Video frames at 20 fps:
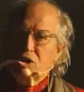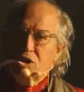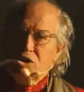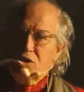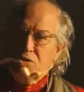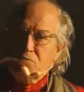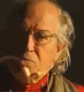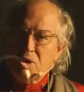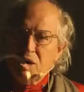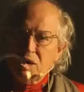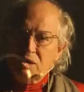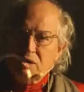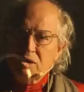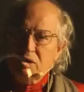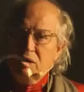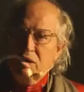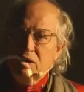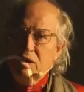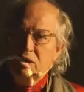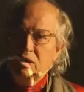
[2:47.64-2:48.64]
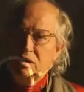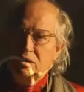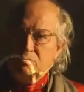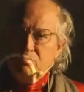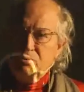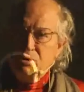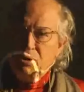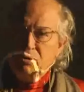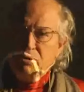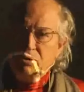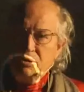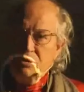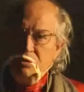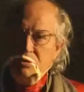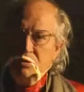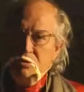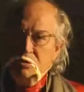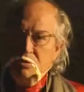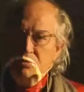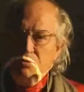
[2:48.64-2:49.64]
his mother and his brother,
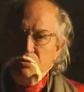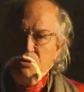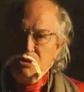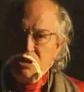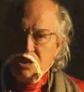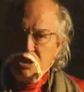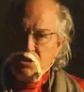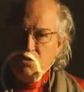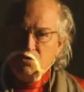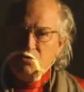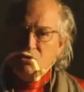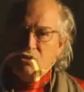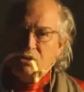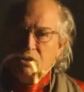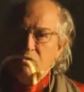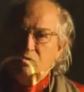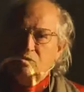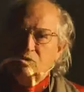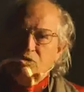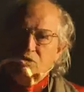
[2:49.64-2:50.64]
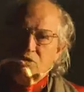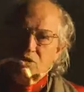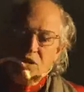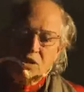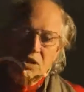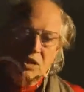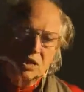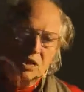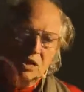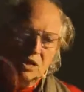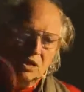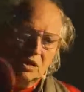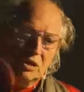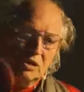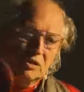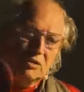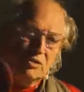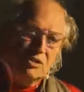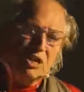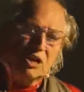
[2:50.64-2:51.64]
was accused that was
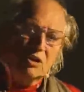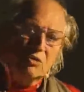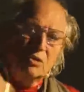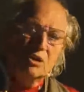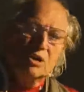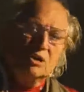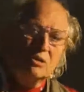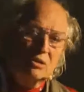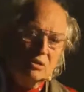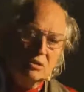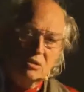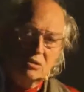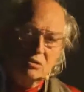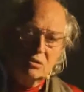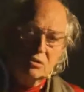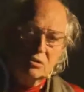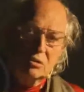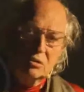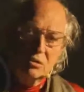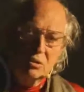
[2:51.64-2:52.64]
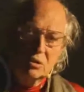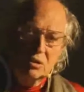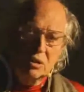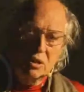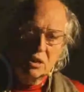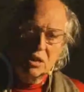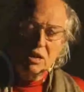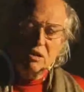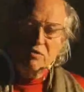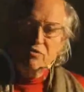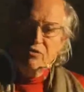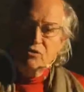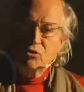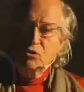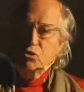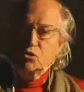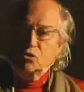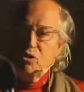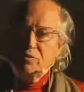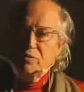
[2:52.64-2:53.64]
decollated in
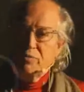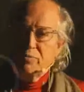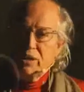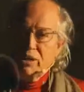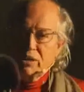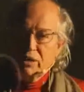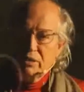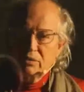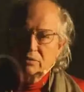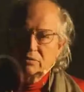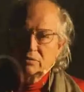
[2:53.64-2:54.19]
front to everybody.